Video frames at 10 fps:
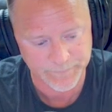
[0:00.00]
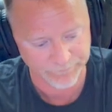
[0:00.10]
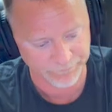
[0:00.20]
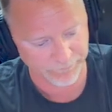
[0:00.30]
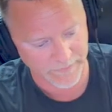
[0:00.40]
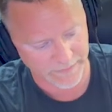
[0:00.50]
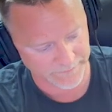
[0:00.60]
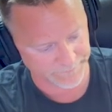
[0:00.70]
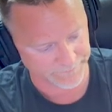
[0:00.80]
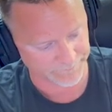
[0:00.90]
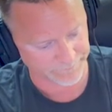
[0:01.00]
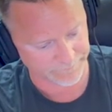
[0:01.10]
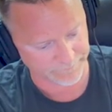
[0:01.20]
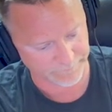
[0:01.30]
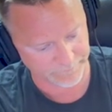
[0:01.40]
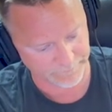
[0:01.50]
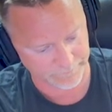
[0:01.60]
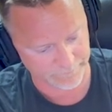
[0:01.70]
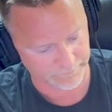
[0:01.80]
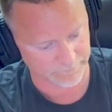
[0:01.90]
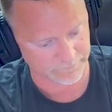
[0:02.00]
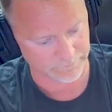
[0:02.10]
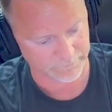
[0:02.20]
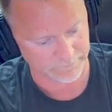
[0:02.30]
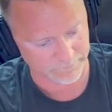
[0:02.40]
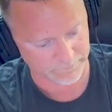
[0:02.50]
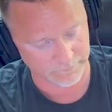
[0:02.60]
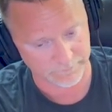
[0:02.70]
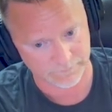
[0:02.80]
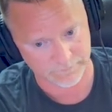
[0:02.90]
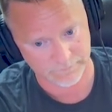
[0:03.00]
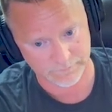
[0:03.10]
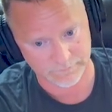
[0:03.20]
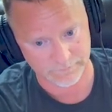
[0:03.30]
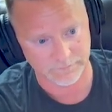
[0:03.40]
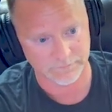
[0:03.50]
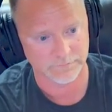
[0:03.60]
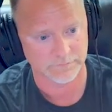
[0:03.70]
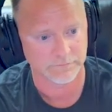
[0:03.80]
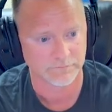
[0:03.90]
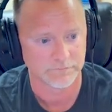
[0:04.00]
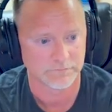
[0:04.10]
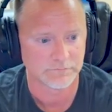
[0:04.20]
[no speech]